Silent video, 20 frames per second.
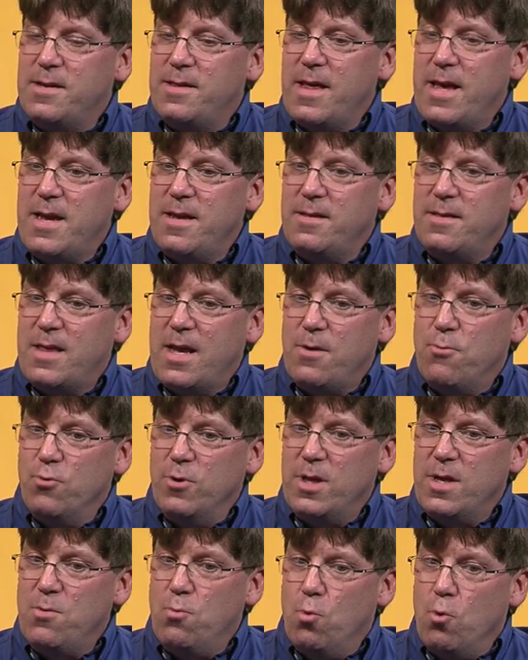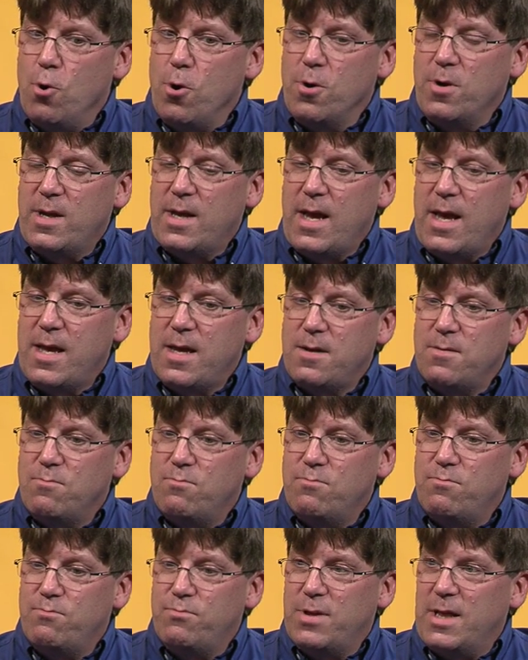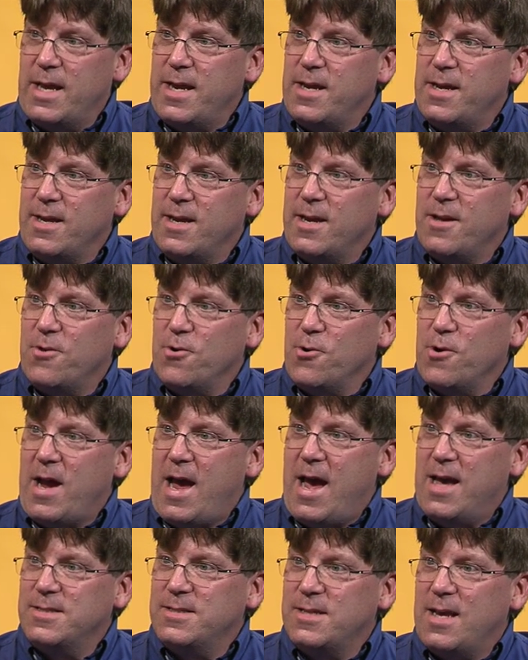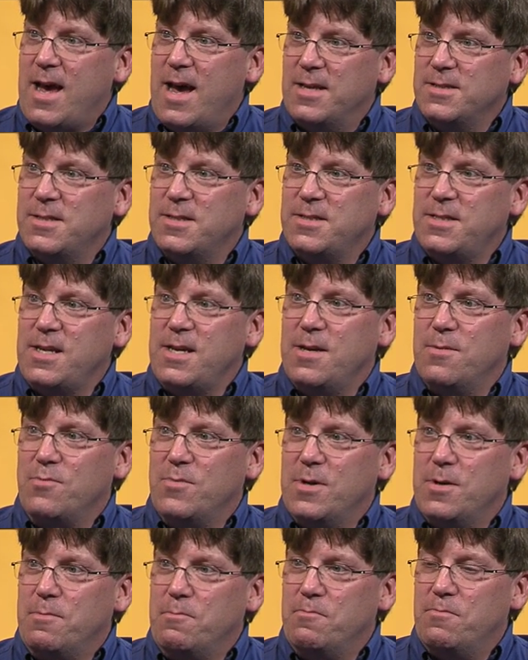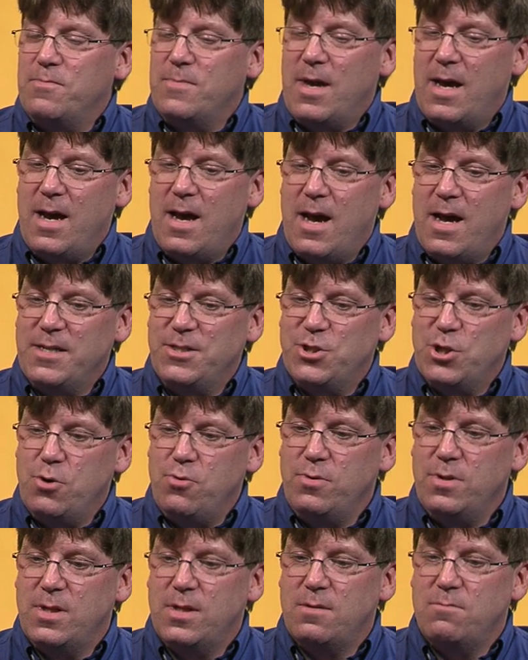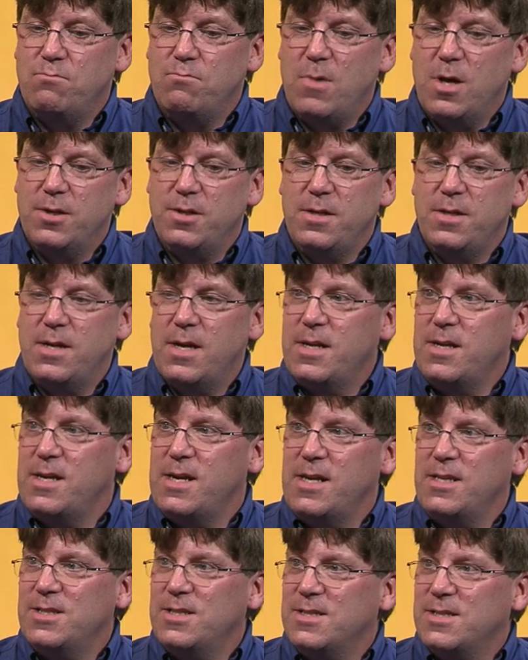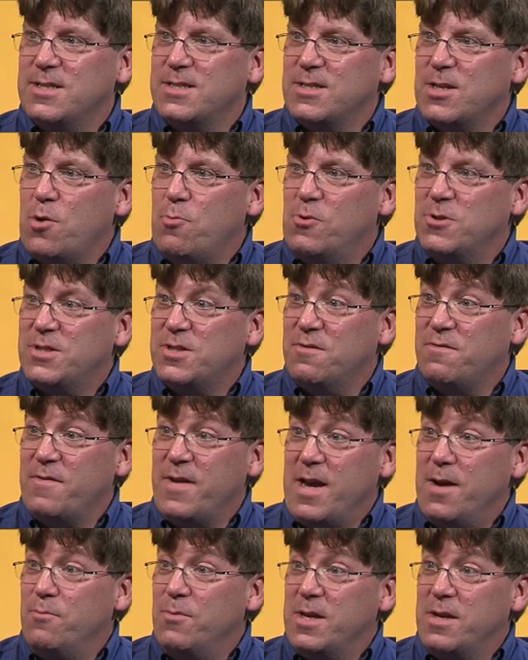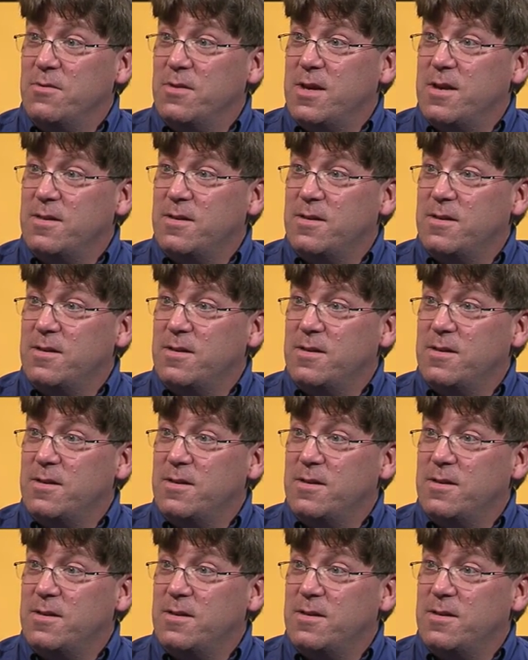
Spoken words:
they really work and play together as a team. I joke that Model United Nations is almost a family.